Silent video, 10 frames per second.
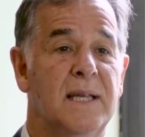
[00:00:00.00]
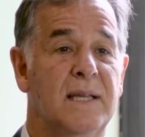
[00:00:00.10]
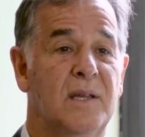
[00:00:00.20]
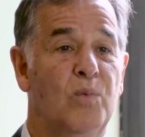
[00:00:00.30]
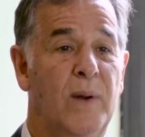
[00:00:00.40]

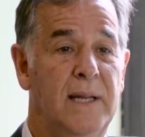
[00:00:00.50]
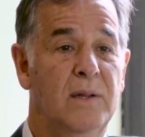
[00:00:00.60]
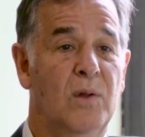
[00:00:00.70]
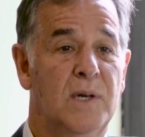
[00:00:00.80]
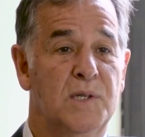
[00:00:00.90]
that the
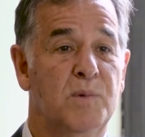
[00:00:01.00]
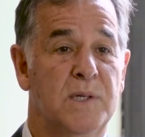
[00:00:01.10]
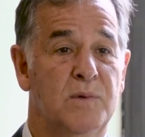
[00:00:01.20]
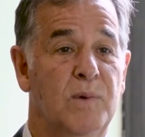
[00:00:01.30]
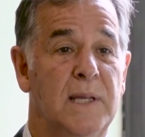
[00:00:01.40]
weight loss
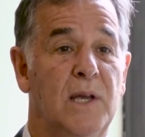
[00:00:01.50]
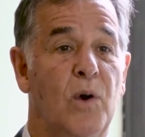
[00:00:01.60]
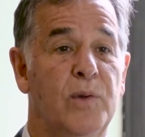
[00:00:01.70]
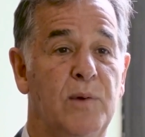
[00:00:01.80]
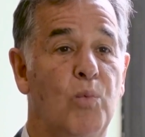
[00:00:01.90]
was really
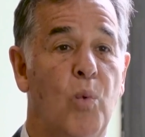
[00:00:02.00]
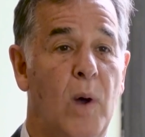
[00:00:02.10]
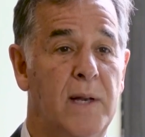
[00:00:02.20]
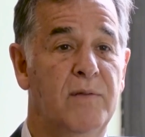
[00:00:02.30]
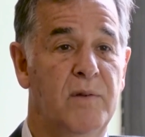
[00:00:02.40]
only
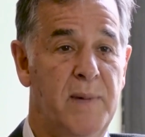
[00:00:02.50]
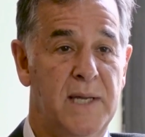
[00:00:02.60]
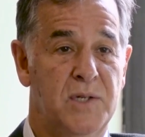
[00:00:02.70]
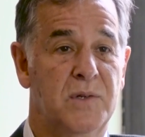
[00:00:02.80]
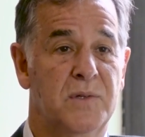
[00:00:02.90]
one of the
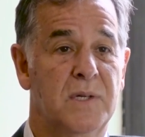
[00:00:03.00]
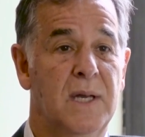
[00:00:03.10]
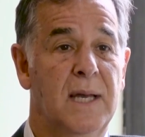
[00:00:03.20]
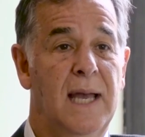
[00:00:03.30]
measures.